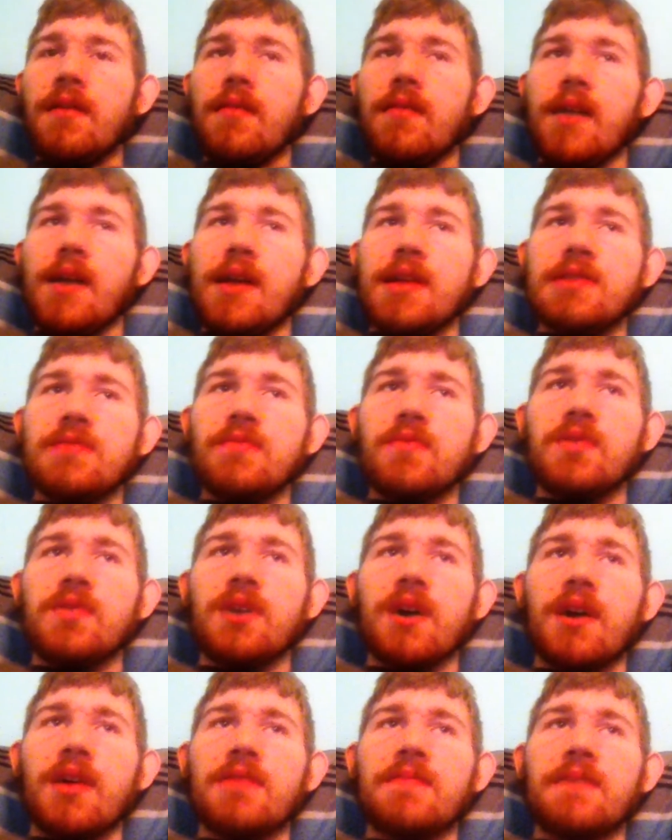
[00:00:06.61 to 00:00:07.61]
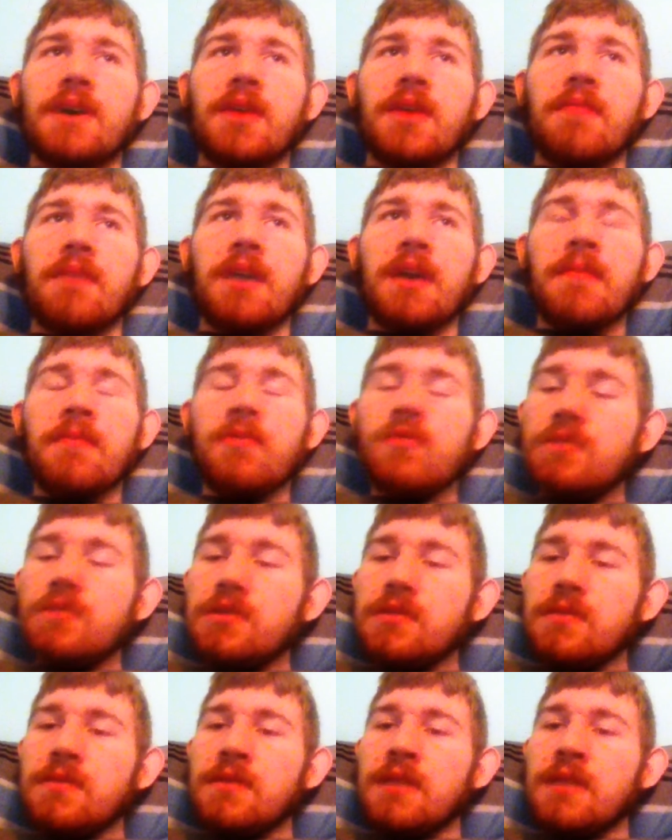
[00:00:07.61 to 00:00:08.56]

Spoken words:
Last we talked about mammals.